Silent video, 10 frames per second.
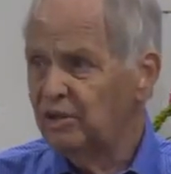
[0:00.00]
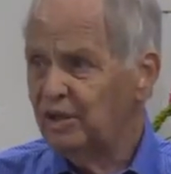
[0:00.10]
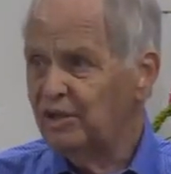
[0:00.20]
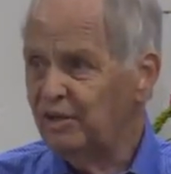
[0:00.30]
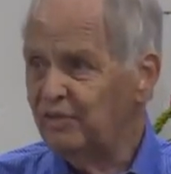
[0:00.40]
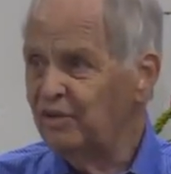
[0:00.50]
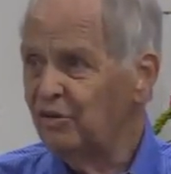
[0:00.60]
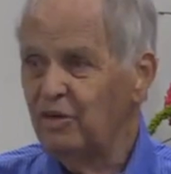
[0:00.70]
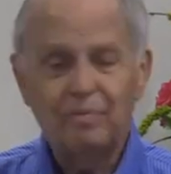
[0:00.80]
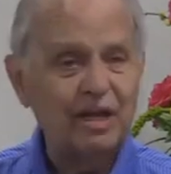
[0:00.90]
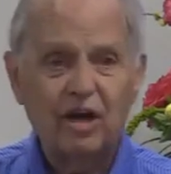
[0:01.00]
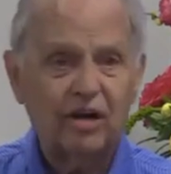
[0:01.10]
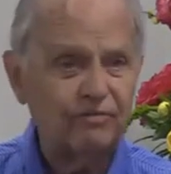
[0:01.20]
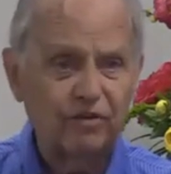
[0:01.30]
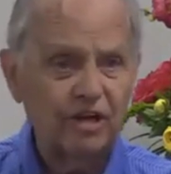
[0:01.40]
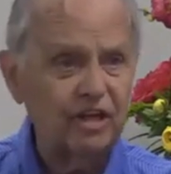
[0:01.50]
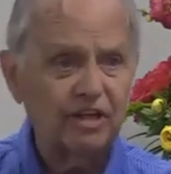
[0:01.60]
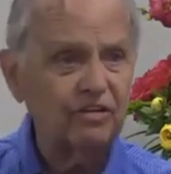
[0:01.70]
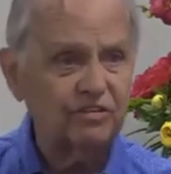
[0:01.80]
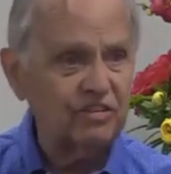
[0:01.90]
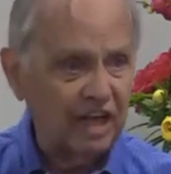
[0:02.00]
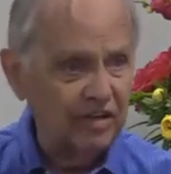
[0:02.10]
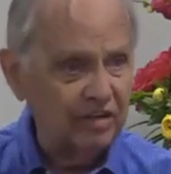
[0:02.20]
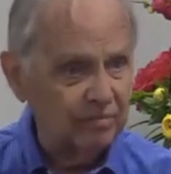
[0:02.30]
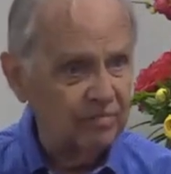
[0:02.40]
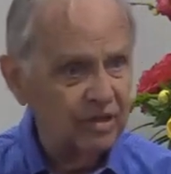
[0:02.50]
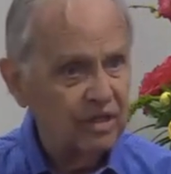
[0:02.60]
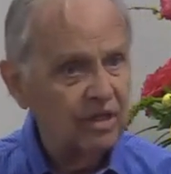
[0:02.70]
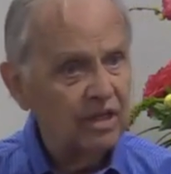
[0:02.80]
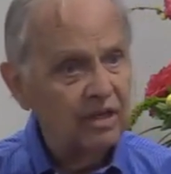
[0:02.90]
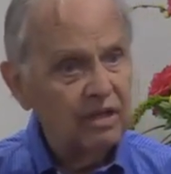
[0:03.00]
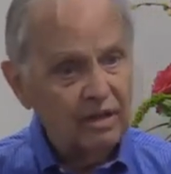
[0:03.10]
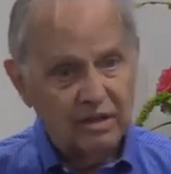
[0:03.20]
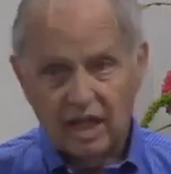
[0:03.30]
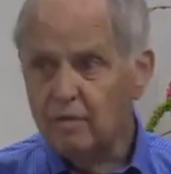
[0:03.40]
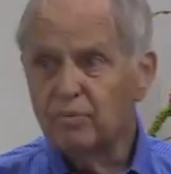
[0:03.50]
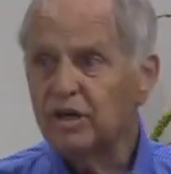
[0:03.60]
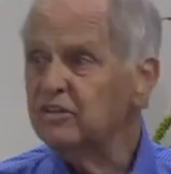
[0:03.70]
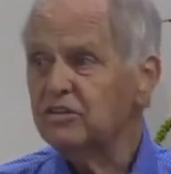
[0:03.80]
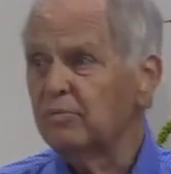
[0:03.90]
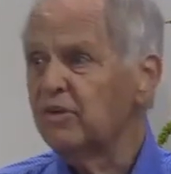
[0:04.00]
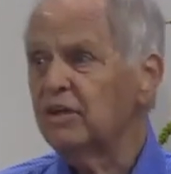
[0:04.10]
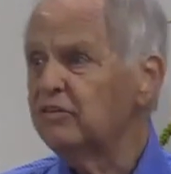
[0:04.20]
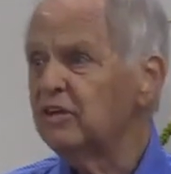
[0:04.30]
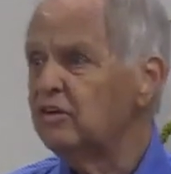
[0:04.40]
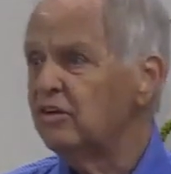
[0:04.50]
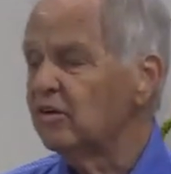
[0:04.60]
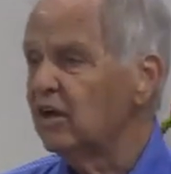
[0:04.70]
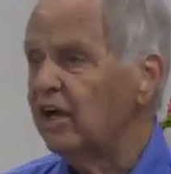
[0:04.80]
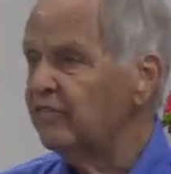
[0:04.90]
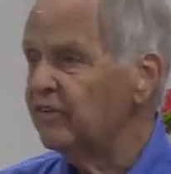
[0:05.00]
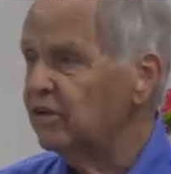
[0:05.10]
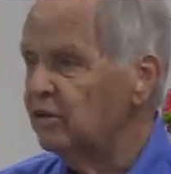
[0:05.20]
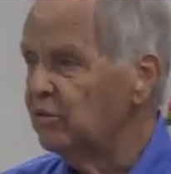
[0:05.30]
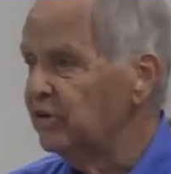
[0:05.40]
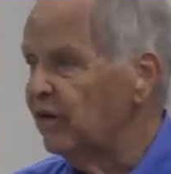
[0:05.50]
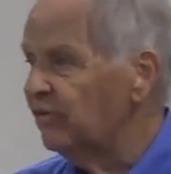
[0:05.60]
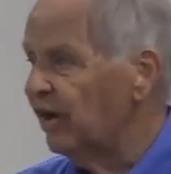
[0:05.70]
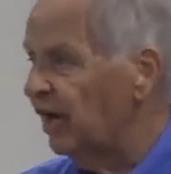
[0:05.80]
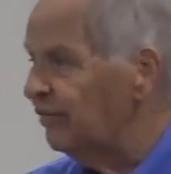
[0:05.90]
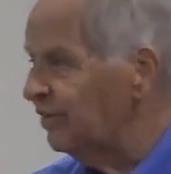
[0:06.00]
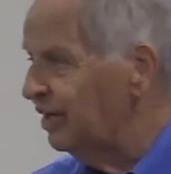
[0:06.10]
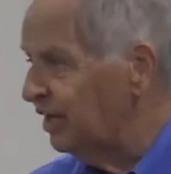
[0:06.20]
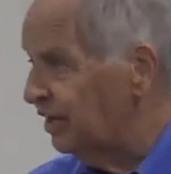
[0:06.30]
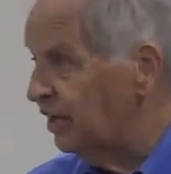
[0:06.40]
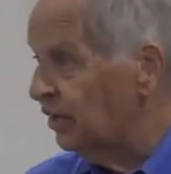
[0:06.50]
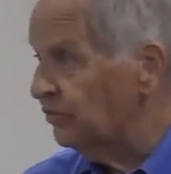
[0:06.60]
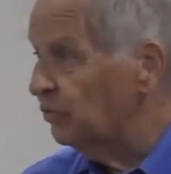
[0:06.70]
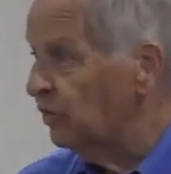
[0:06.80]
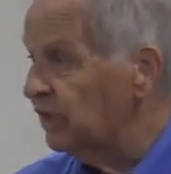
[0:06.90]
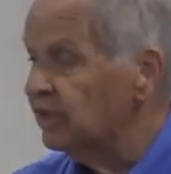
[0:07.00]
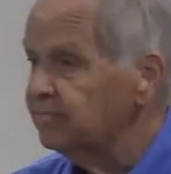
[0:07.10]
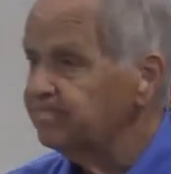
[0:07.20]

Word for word: And even though you may not fully understand them, they bring some things into your life that you will never have in any other way.